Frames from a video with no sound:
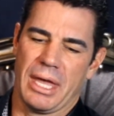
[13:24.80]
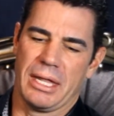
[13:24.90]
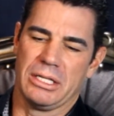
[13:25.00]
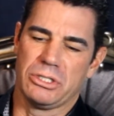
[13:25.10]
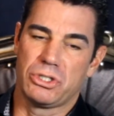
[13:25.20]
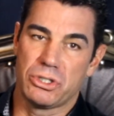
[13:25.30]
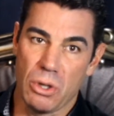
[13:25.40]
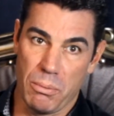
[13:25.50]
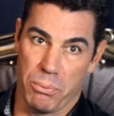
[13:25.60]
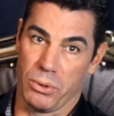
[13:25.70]
that is
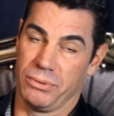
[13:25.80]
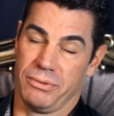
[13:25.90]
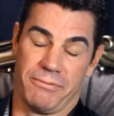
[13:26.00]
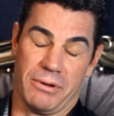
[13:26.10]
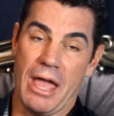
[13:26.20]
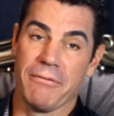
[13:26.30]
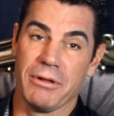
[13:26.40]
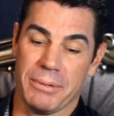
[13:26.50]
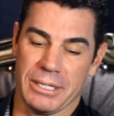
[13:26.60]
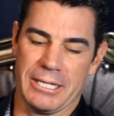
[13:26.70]
so important for
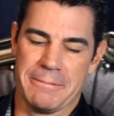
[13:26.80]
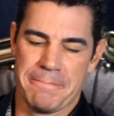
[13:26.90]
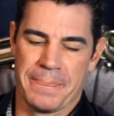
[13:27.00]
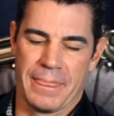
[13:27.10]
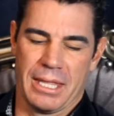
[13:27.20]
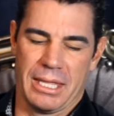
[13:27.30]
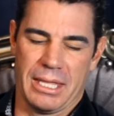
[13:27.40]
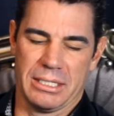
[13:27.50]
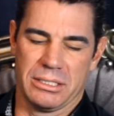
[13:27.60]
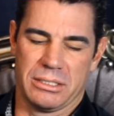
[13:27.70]
everybody
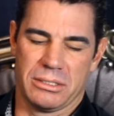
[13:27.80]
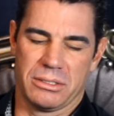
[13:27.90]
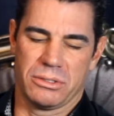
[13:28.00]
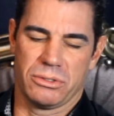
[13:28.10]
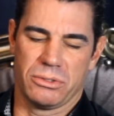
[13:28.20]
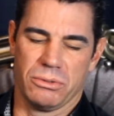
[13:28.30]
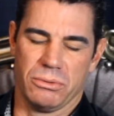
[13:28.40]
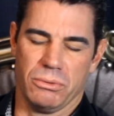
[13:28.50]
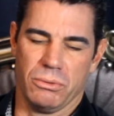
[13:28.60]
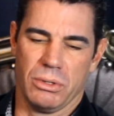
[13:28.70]
is
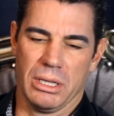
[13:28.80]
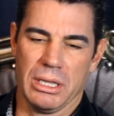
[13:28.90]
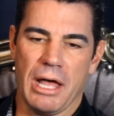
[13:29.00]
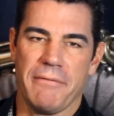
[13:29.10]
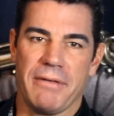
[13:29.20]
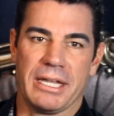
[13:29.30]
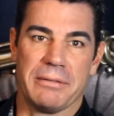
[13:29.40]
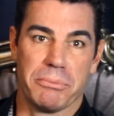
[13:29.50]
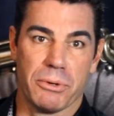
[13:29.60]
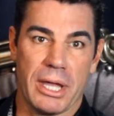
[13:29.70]
to love
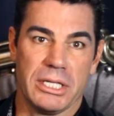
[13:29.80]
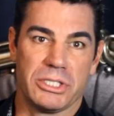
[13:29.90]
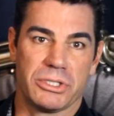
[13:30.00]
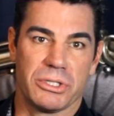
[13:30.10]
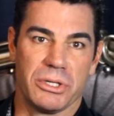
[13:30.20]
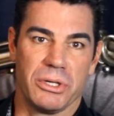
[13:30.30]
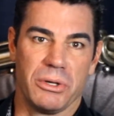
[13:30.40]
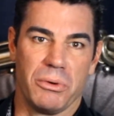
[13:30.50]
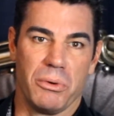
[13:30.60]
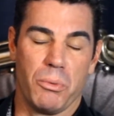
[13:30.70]
and embrace
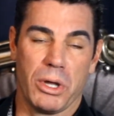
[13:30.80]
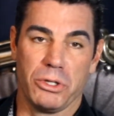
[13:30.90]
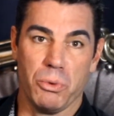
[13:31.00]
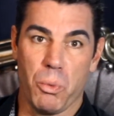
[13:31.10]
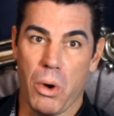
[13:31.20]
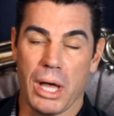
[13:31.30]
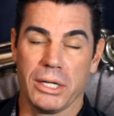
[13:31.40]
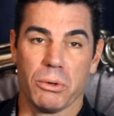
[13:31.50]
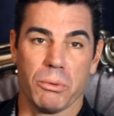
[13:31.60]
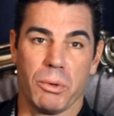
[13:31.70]
what you
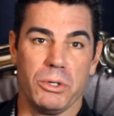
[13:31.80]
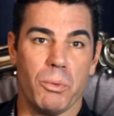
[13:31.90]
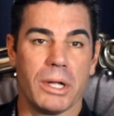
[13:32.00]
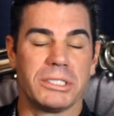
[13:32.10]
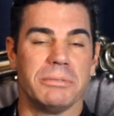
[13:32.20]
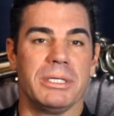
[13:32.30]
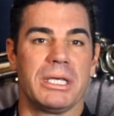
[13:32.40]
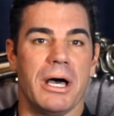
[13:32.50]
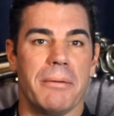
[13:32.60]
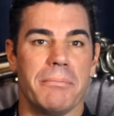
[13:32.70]
want or what you want to
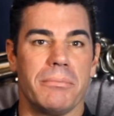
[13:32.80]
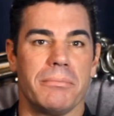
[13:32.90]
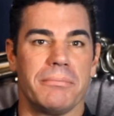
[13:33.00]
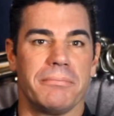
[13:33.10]
become.